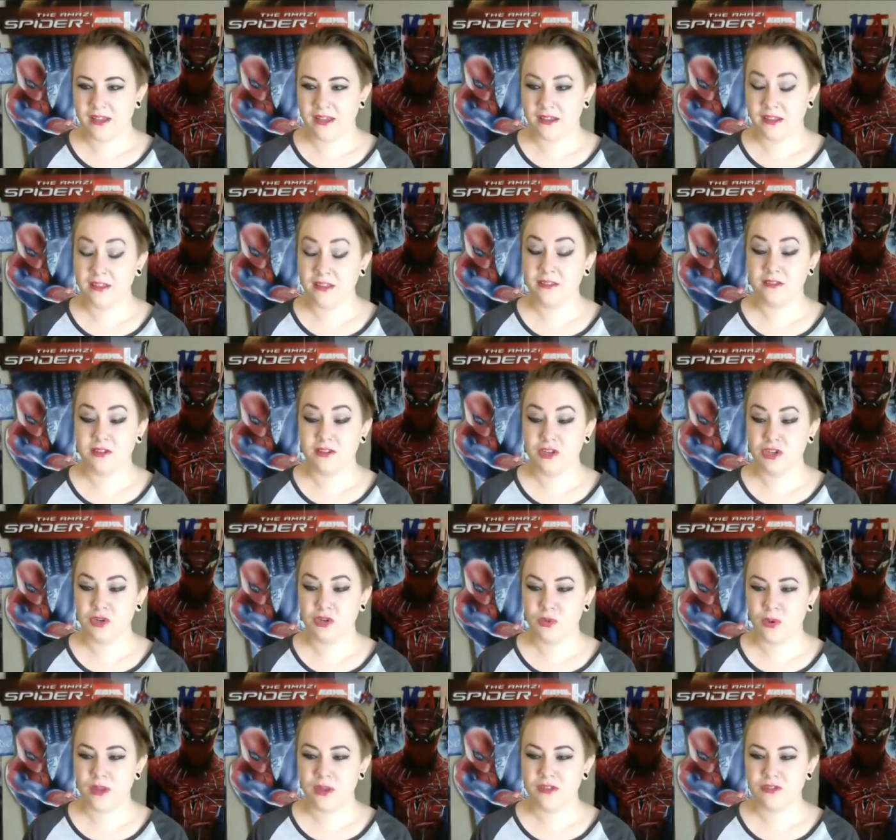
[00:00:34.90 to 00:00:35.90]
That's a good
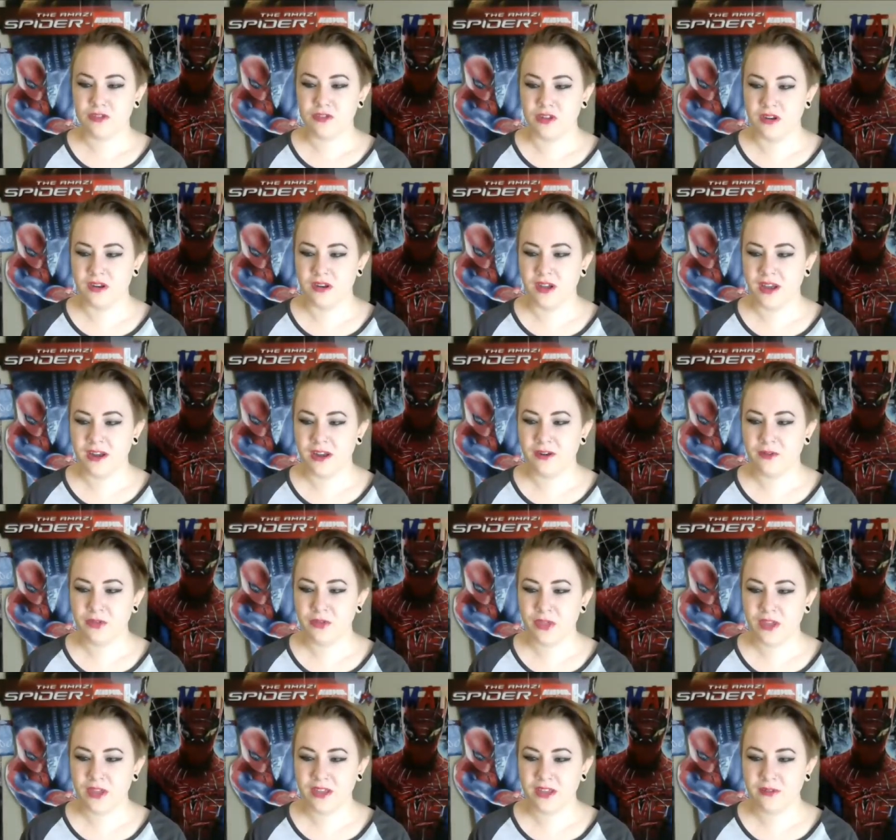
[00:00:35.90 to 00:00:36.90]
question. I don't
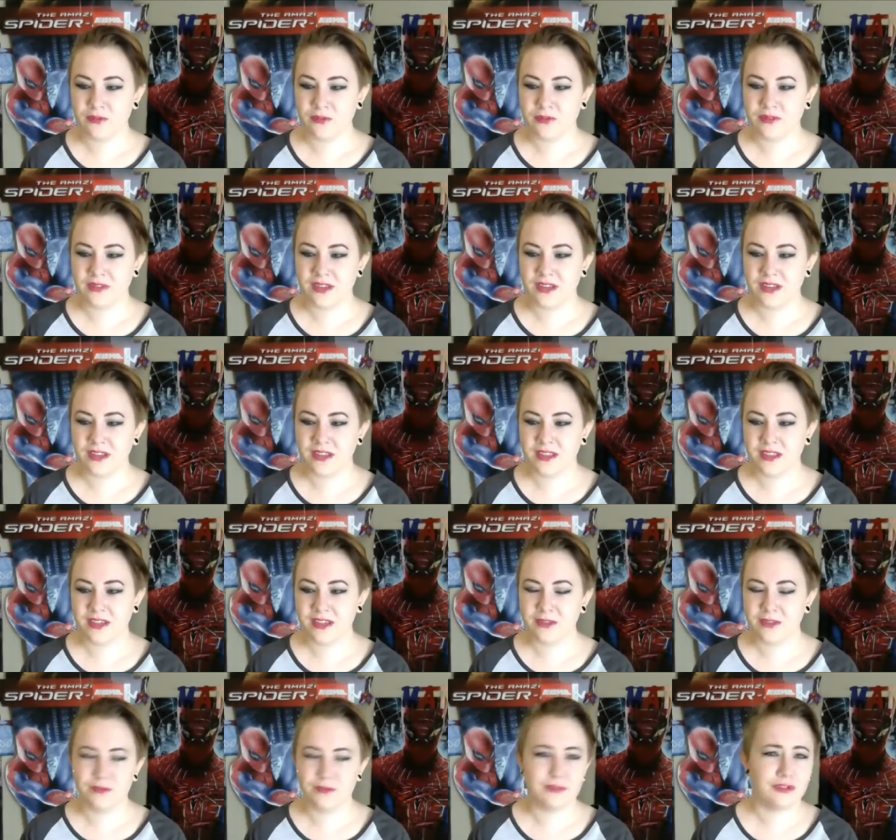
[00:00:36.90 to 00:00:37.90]
think it was
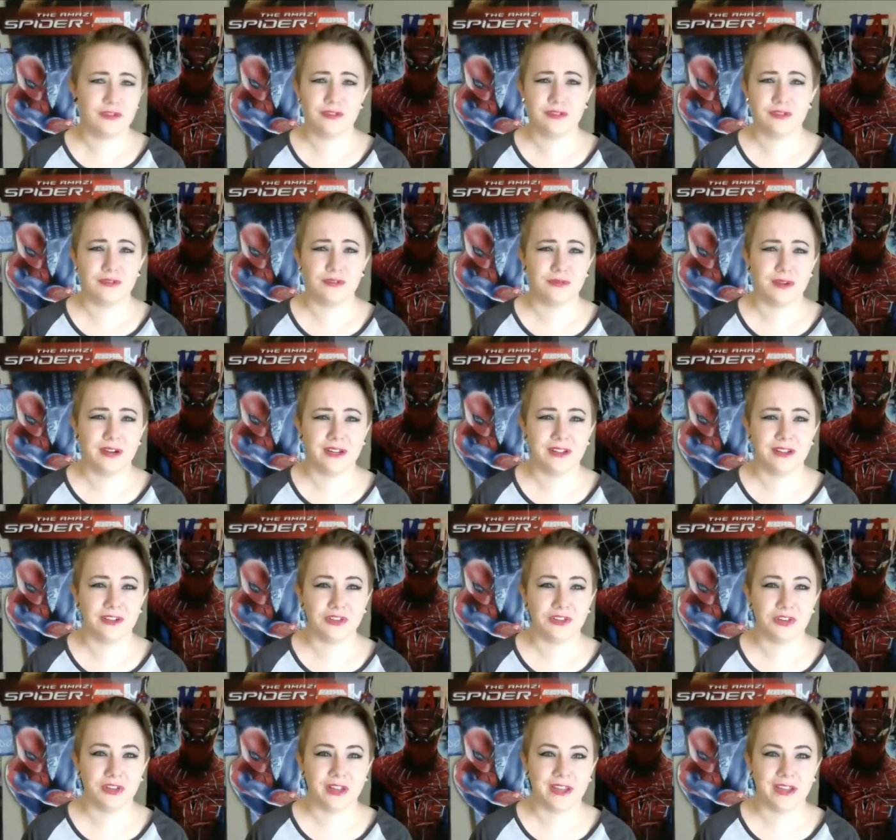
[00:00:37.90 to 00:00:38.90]
anything, it was just a
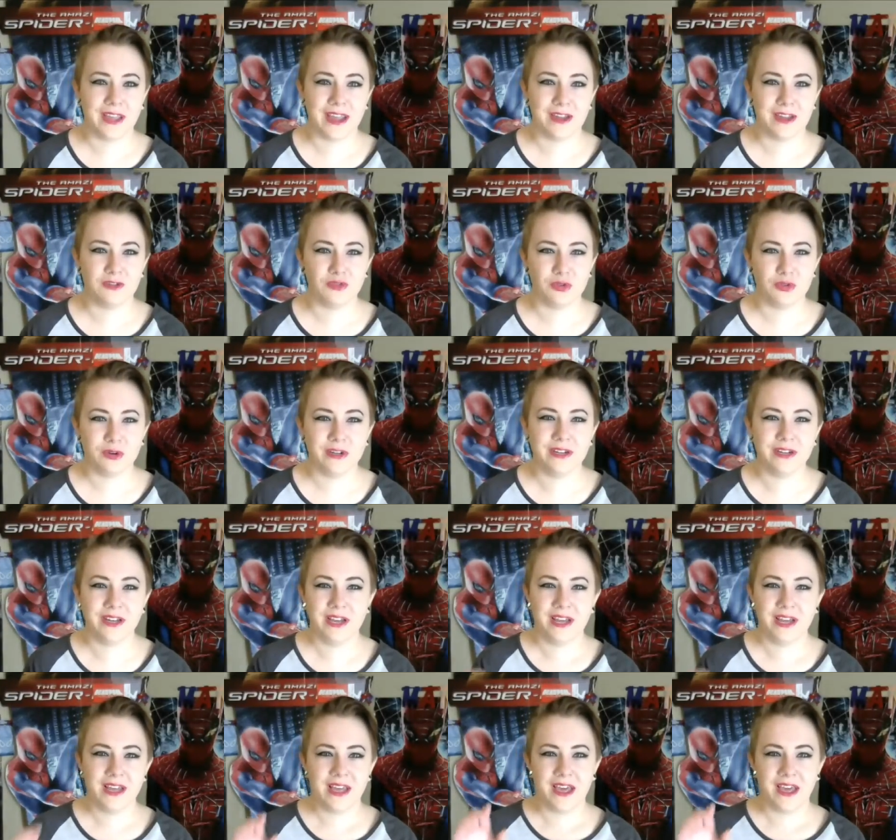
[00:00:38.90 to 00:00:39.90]
regular like Android.
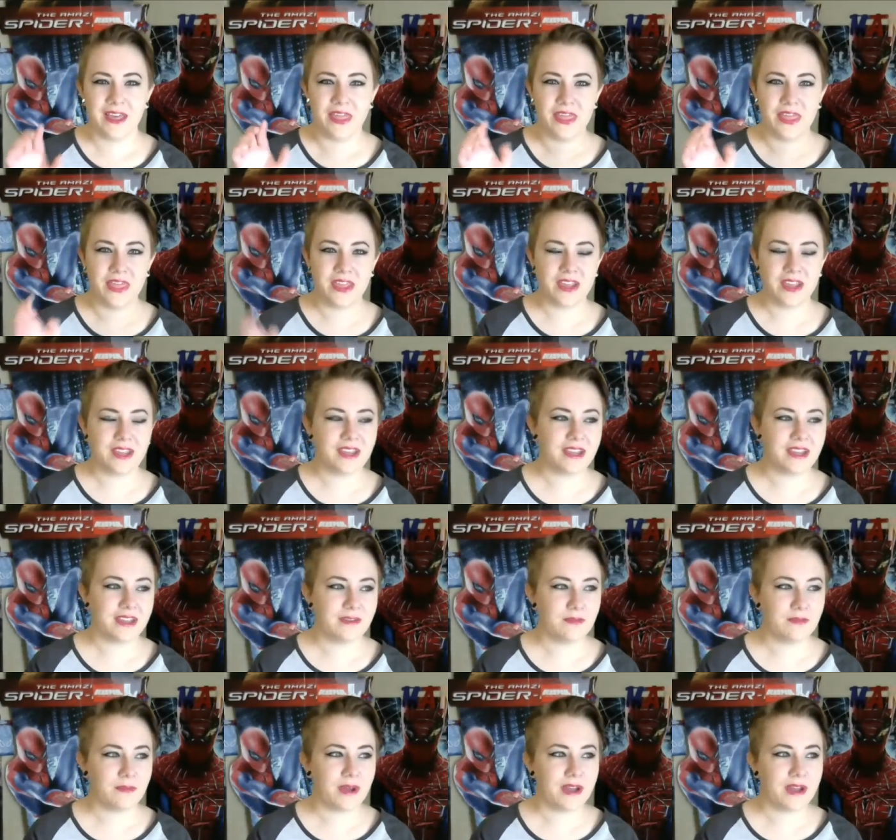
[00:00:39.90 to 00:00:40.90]
I think
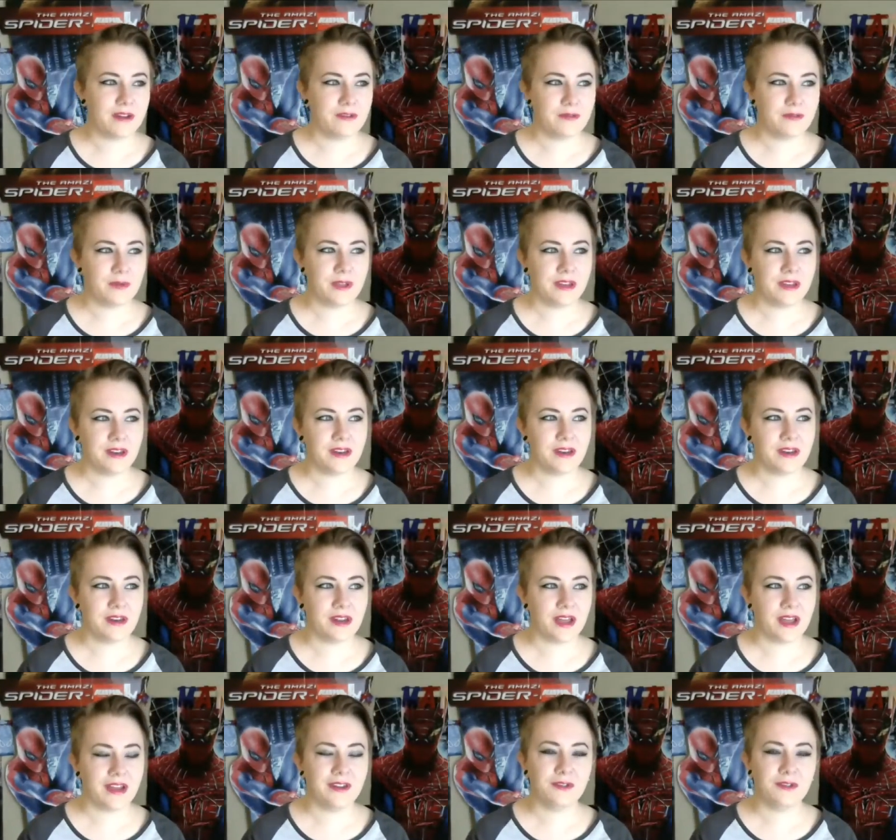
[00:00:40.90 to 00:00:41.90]
it might have been,
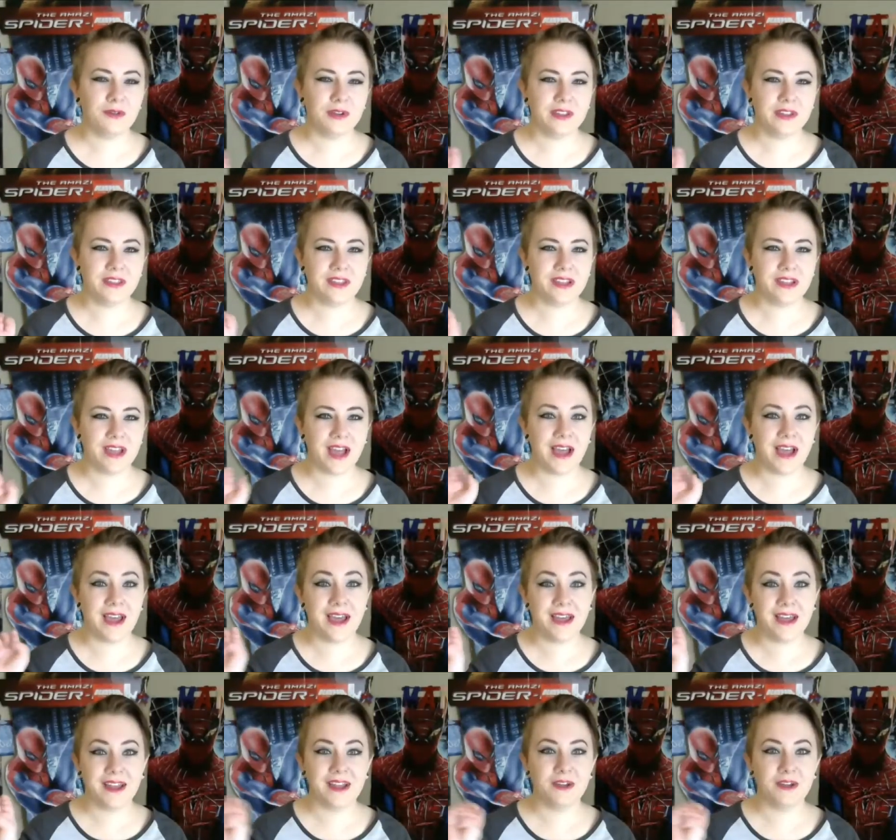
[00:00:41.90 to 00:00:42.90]
I don't really think, I
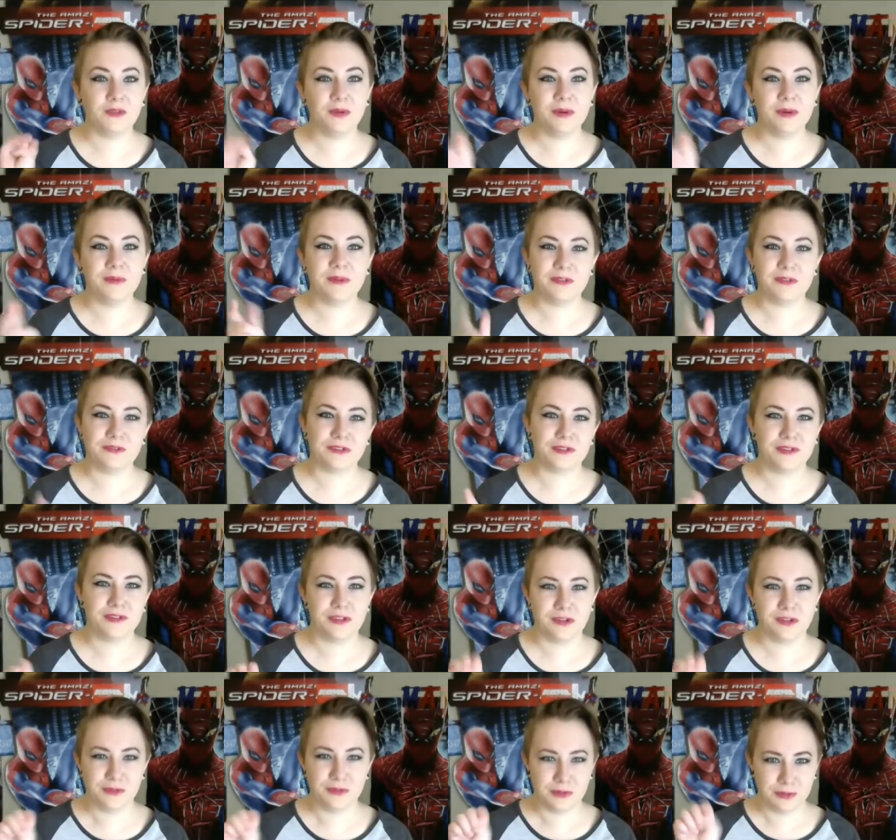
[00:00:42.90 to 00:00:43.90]
had, one of my first
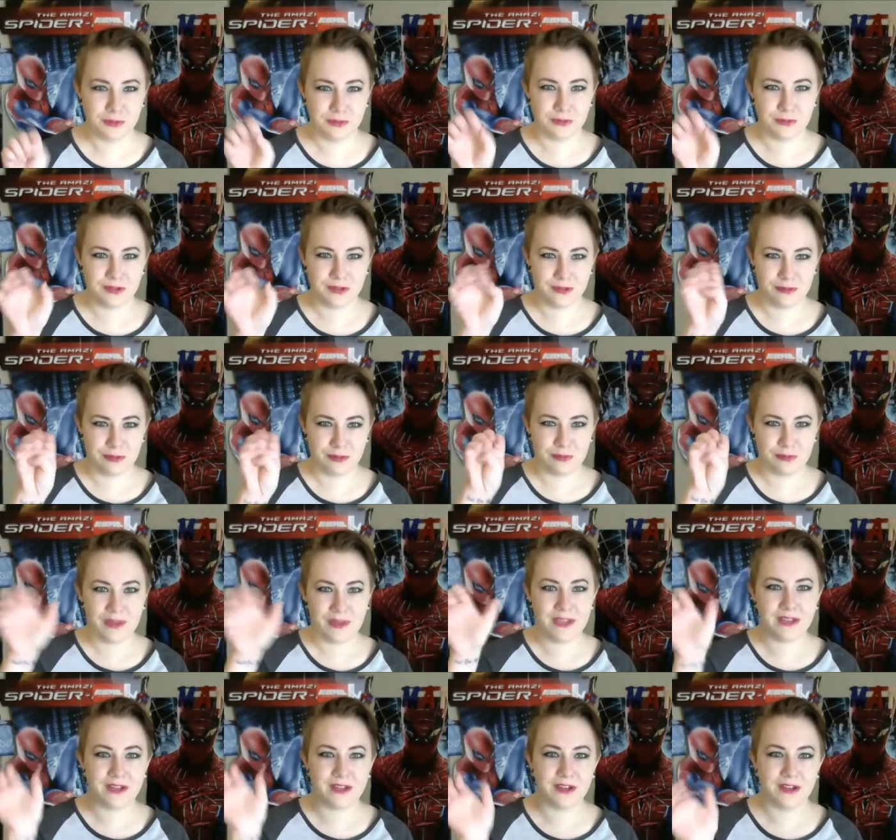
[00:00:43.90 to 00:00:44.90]
cell phones was those
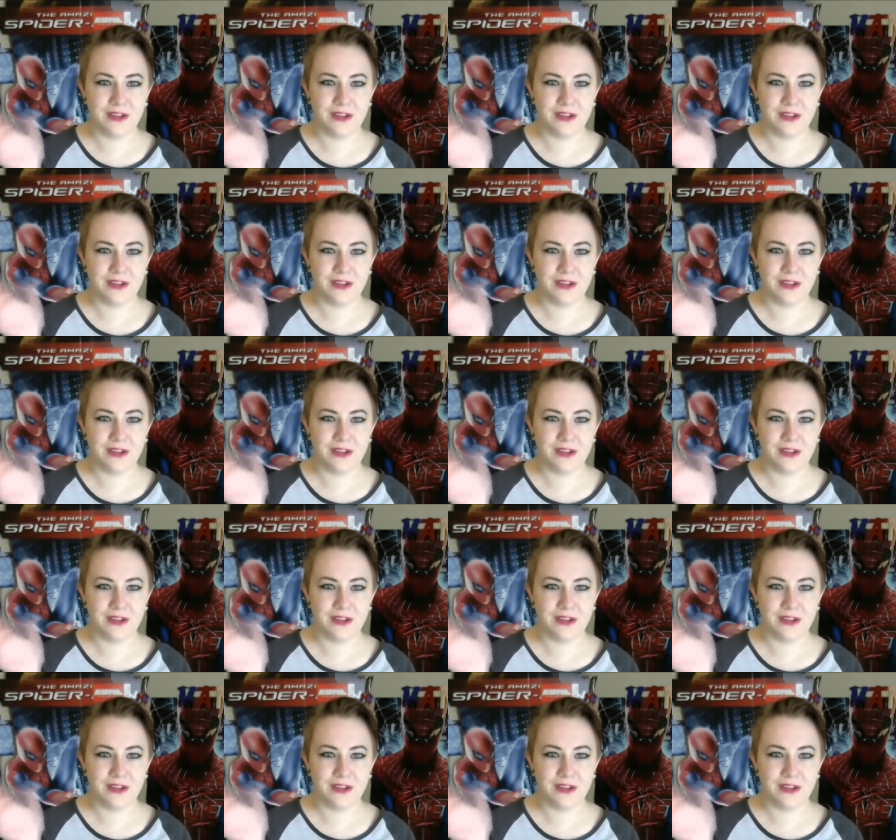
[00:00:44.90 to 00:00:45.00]
pink